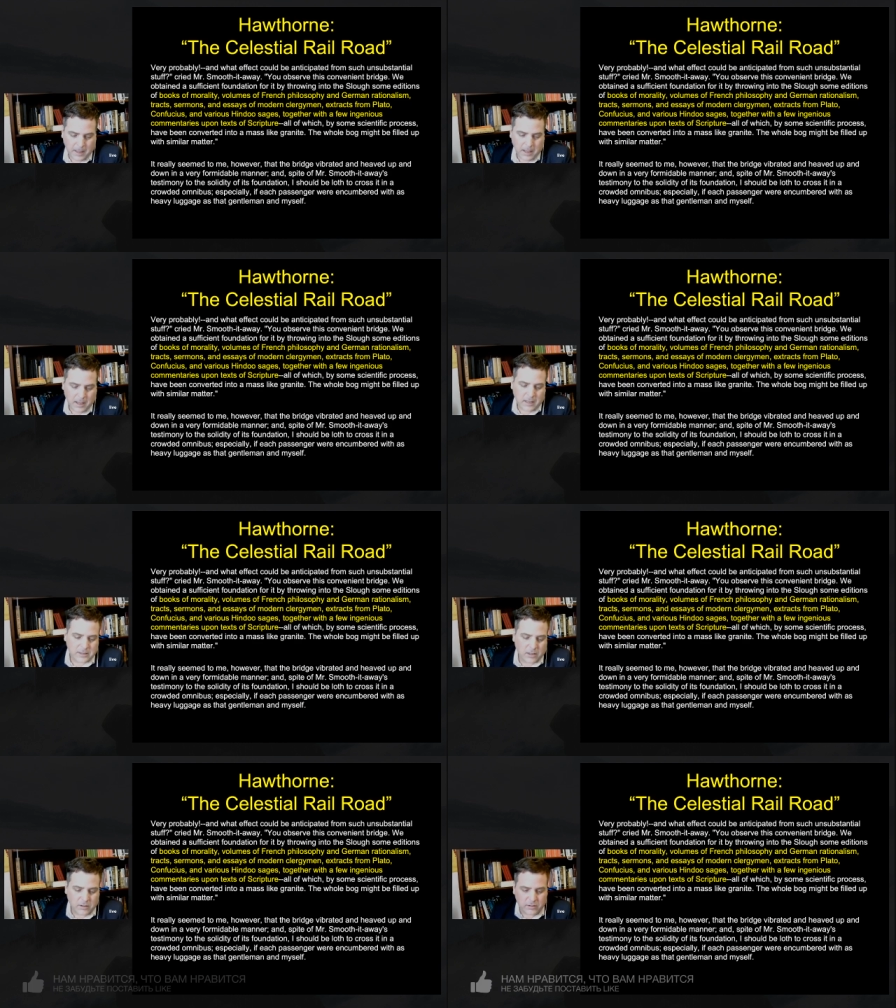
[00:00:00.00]
So
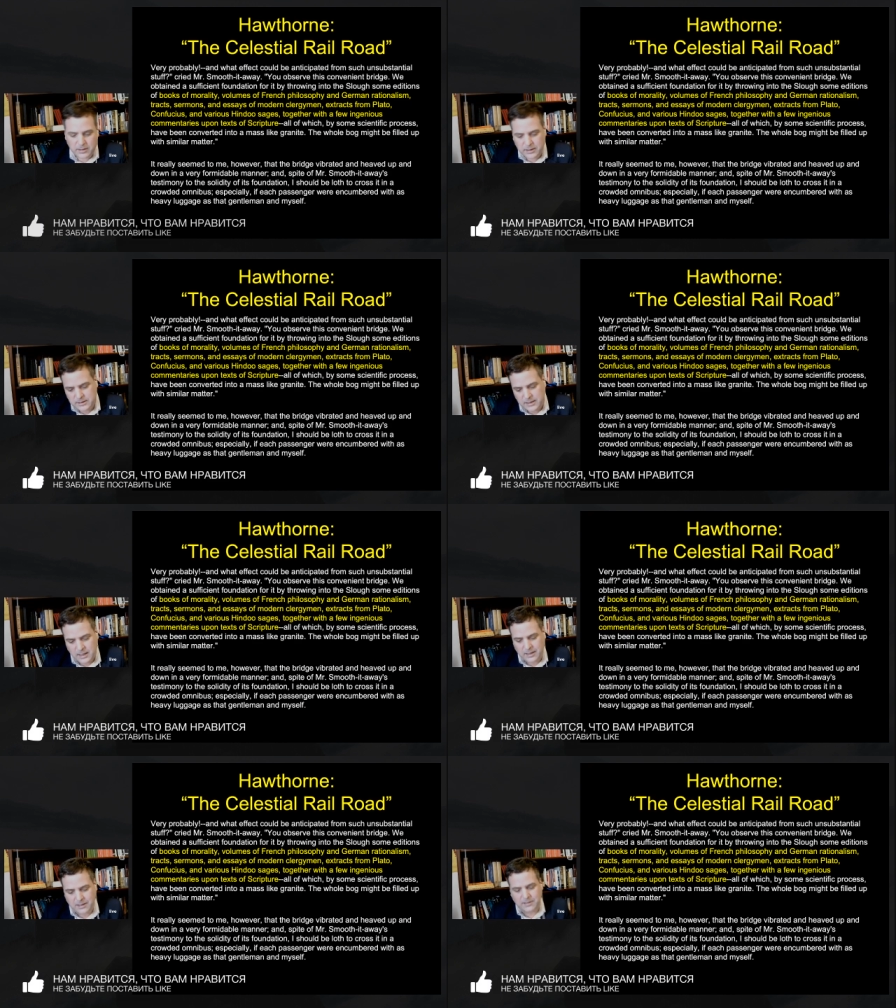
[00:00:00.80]
this, uh,
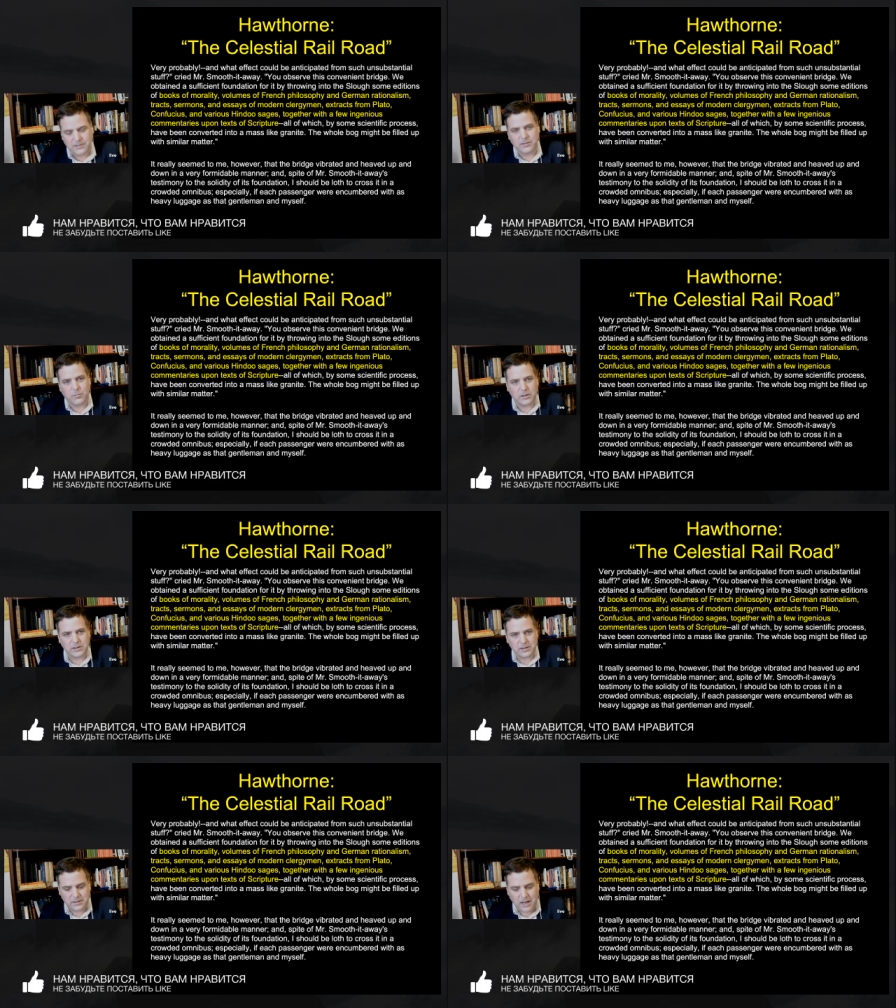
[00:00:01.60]
what's
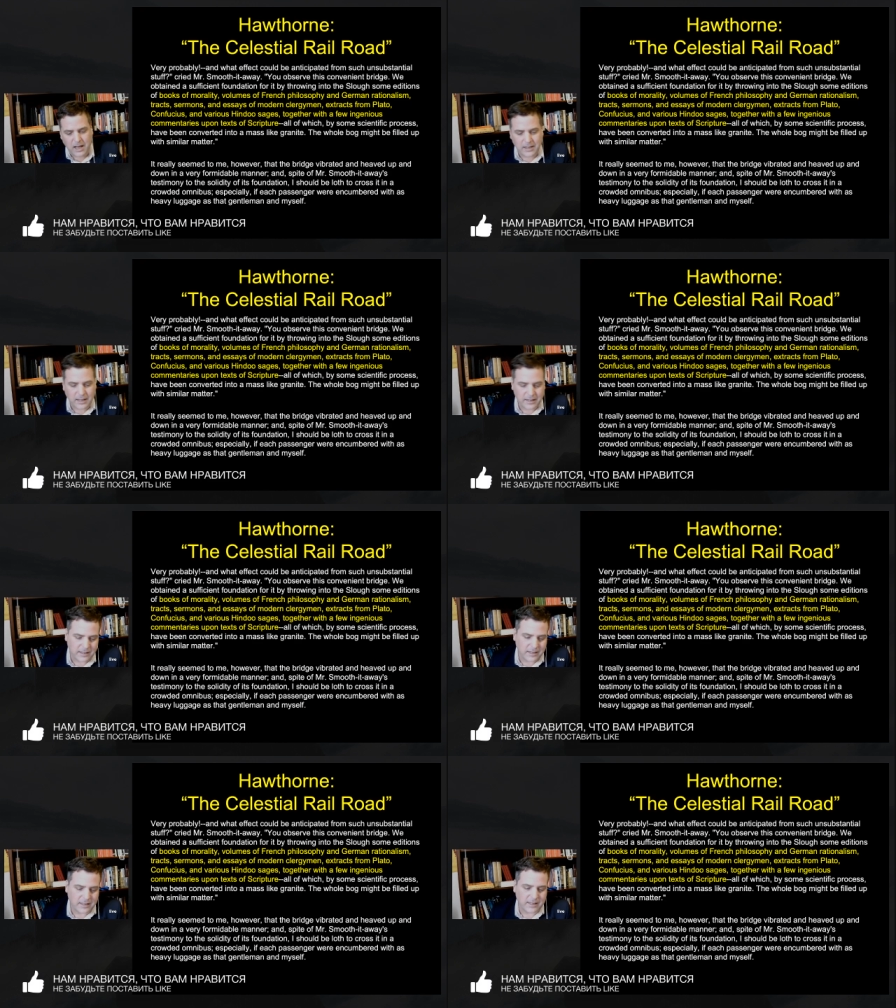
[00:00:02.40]
highlighted in
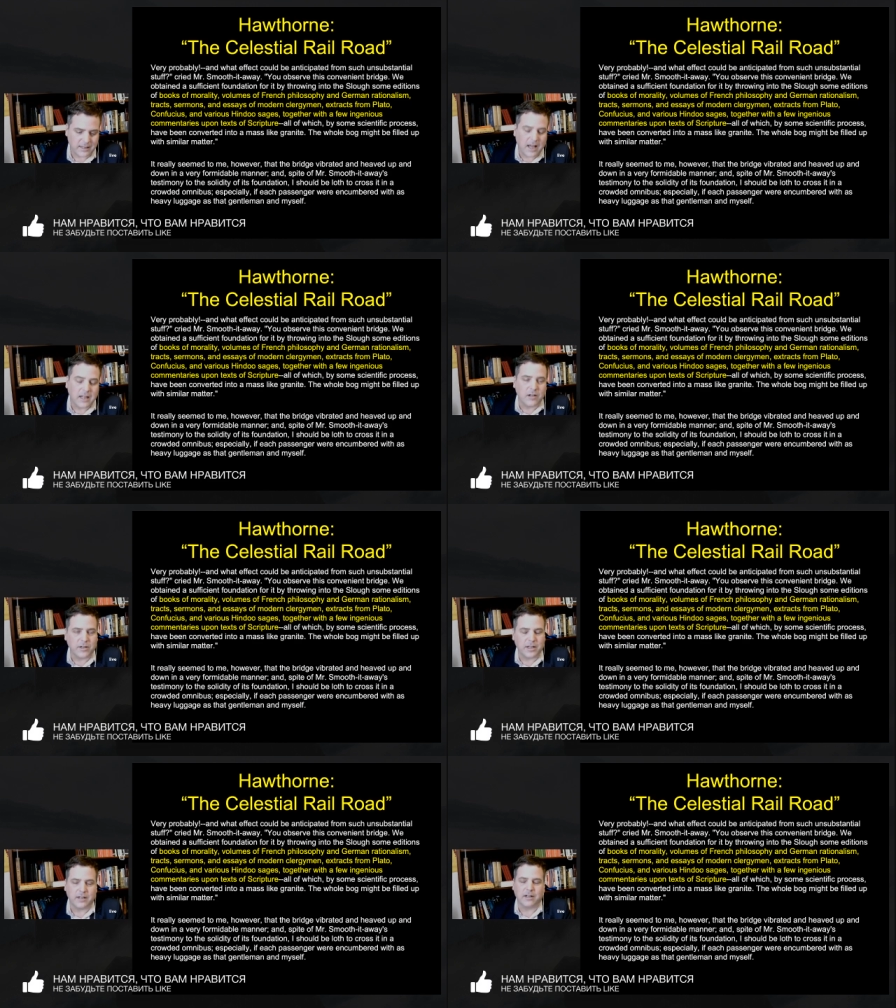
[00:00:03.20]
yellow
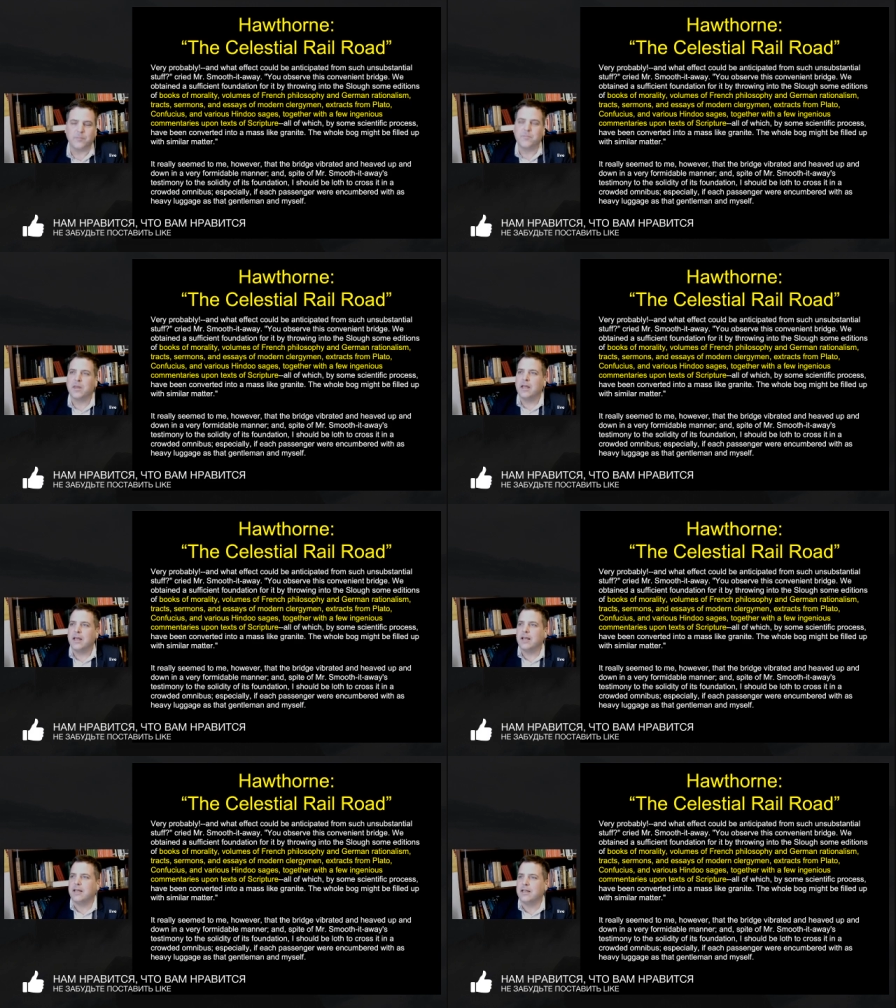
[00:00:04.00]
here
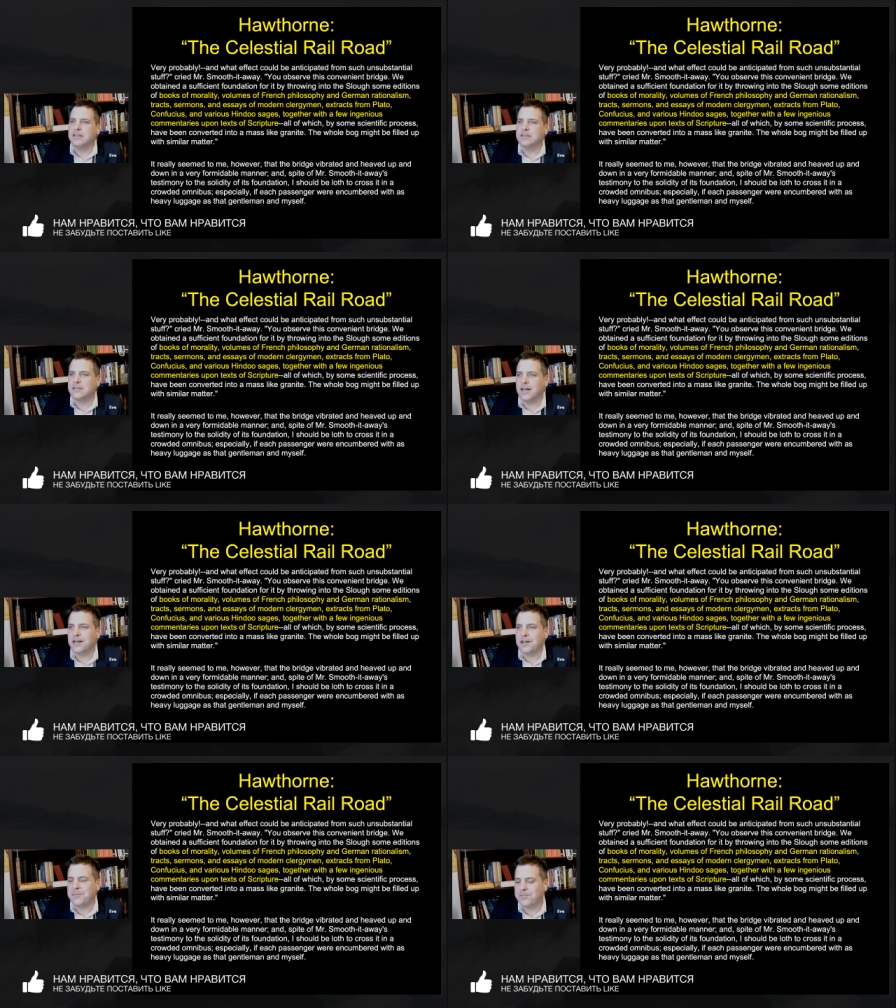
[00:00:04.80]
is uh,
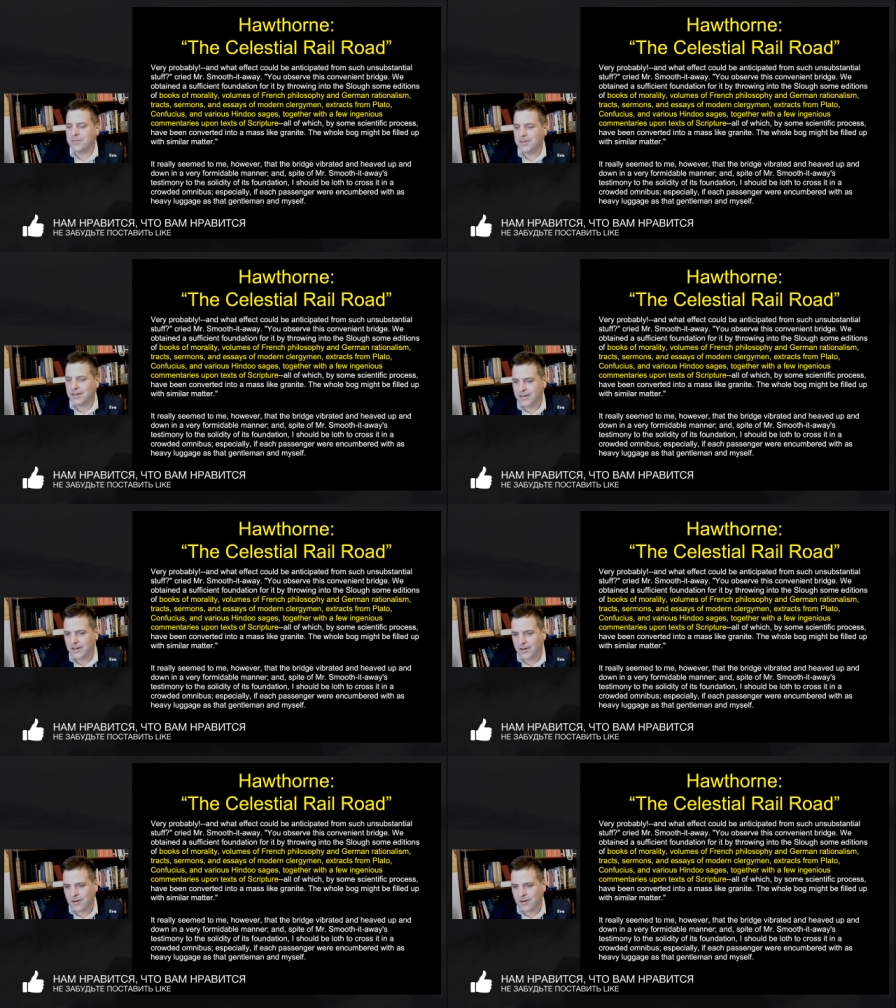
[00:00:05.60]
our